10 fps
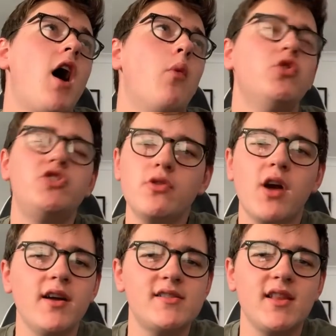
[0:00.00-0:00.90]
Would you
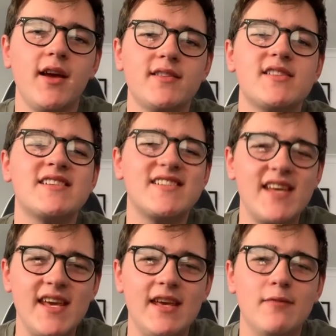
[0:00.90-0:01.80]
guys like to
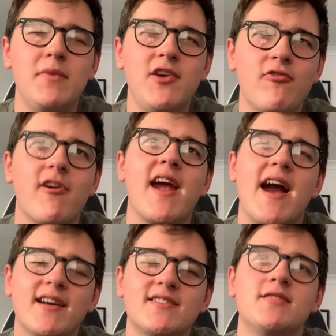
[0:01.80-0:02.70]
see me
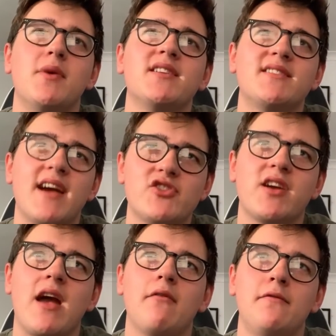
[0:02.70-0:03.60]
react to my dash
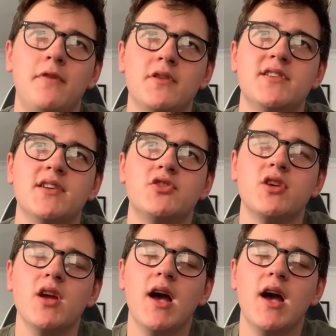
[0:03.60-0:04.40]
cam footage?